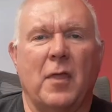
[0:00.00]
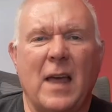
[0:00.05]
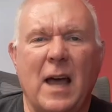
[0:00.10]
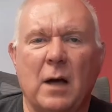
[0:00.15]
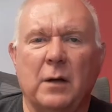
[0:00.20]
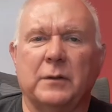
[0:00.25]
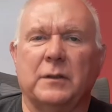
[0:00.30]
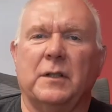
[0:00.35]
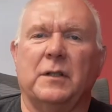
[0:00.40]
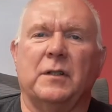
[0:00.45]

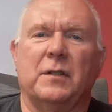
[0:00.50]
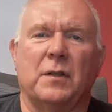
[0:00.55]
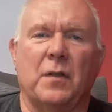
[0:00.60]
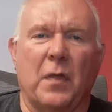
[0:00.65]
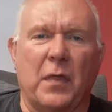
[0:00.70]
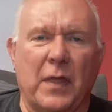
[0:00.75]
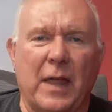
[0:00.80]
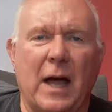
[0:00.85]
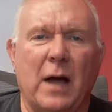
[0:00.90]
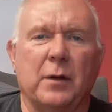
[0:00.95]
thousands
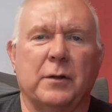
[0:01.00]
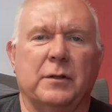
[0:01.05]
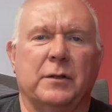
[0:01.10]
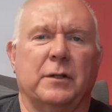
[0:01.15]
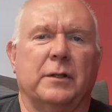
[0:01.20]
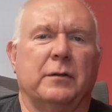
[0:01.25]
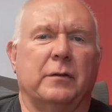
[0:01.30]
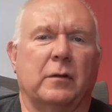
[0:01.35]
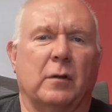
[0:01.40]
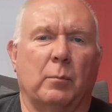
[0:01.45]
and
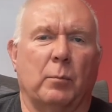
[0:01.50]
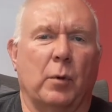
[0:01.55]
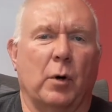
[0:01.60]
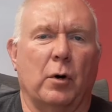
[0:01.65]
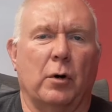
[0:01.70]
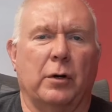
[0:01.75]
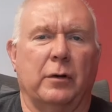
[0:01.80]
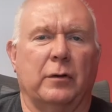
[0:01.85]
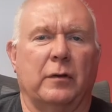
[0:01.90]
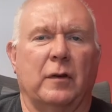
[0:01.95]
thousands of
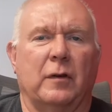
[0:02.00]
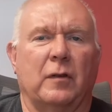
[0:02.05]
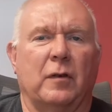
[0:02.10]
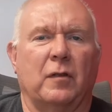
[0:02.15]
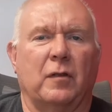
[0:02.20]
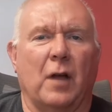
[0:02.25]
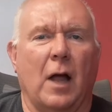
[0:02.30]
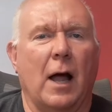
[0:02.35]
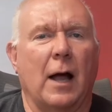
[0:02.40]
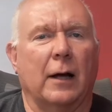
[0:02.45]
components in
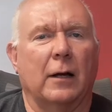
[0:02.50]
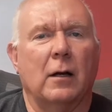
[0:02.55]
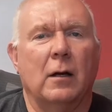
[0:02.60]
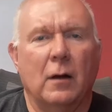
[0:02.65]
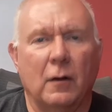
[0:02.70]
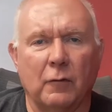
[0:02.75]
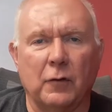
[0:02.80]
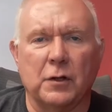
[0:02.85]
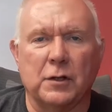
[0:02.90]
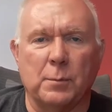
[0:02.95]
stock
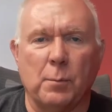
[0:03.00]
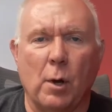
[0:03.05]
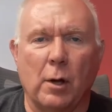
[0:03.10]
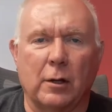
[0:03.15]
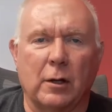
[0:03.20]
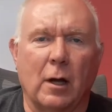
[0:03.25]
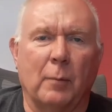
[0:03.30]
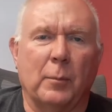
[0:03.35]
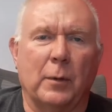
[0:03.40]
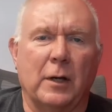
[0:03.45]
for small
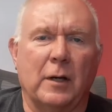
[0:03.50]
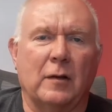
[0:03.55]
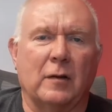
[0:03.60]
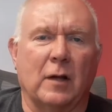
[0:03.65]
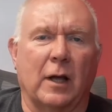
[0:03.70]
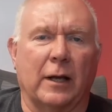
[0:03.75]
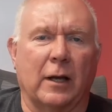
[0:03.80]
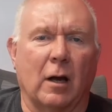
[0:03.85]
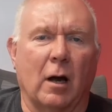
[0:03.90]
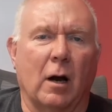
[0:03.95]

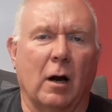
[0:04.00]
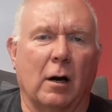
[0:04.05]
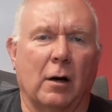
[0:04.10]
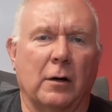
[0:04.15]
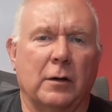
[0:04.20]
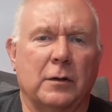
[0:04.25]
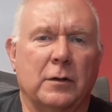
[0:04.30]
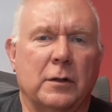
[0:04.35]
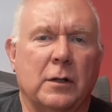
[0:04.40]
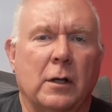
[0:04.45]
companies like
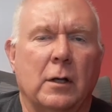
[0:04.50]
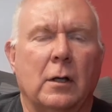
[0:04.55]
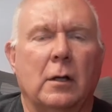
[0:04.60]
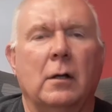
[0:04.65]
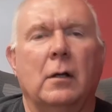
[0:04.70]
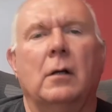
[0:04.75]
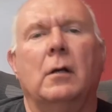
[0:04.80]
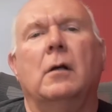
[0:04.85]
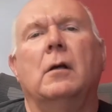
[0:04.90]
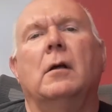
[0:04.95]
ours.
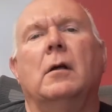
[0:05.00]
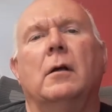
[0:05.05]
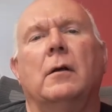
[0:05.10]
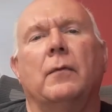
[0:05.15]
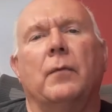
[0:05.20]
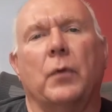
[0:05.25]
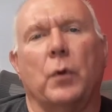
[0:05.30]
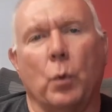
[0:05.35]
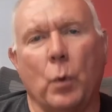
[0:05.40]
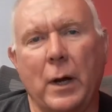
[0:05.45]

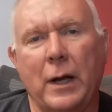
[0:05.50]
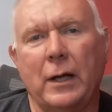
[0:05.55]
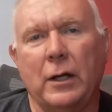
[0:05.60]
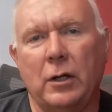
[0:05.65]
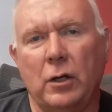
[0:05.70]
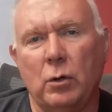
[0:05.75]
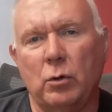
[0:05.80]
The way it